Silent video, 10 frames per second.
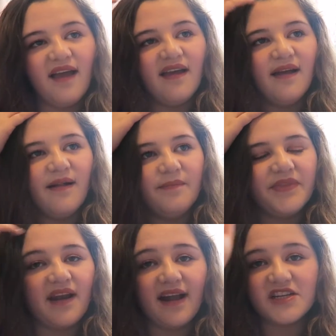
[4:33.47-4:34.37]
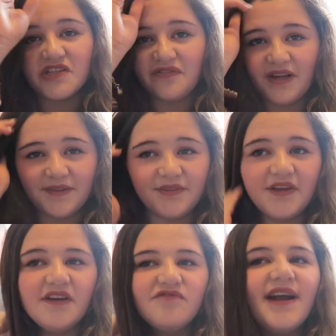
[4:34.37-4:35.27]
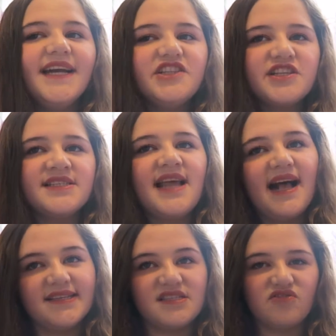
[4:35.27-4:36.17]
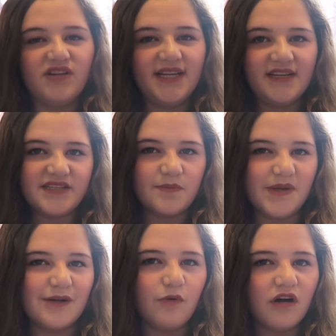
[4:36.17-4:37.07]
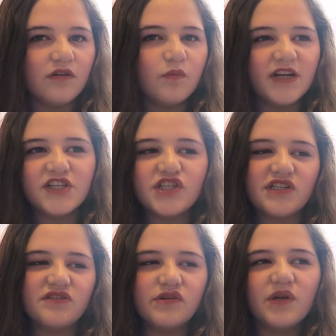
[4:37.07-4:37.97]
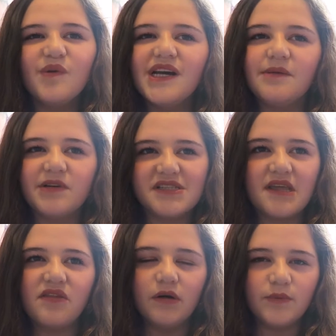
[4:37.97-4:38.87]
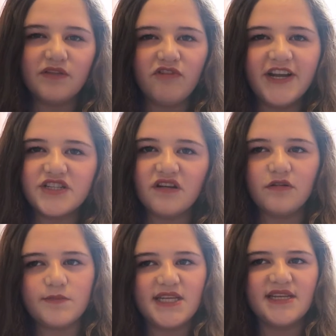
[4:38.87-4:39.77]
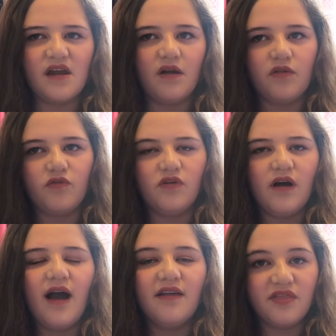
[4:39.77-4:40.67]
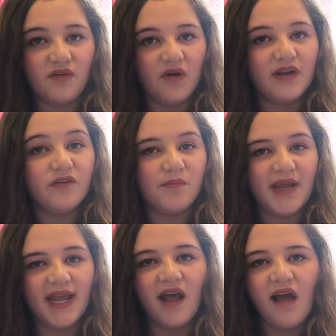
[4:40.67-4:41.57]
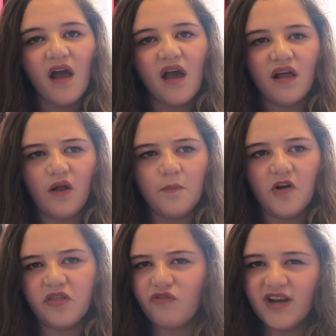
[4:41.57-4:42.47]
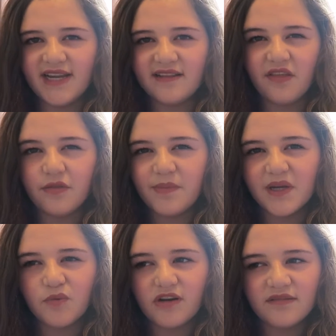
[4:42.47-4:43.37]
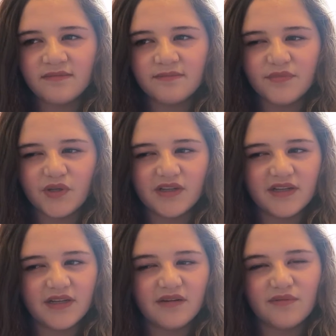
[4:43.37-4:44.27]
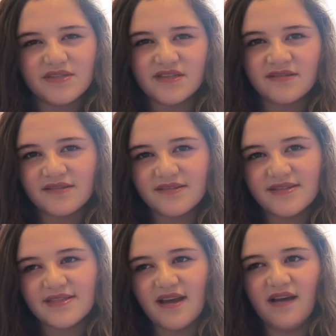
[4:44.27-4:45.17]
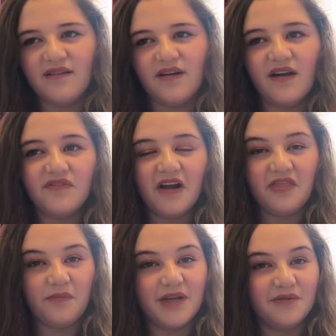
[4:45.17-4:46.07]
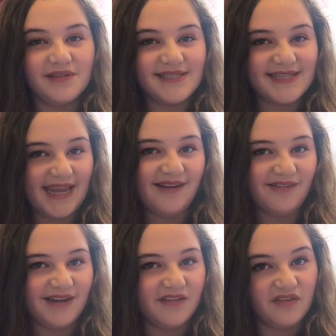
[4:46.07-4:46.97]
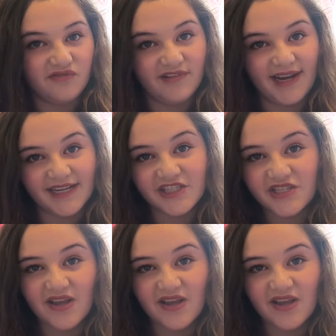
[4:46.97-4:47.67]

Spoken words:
And I actually found that Rage isn't as thrilling as the big one, which is really weird, because I thought with Rage going upside down, I thought it would be a lot more thrilling than the big one, but it wasn't. So I find the big one scarier than Rage.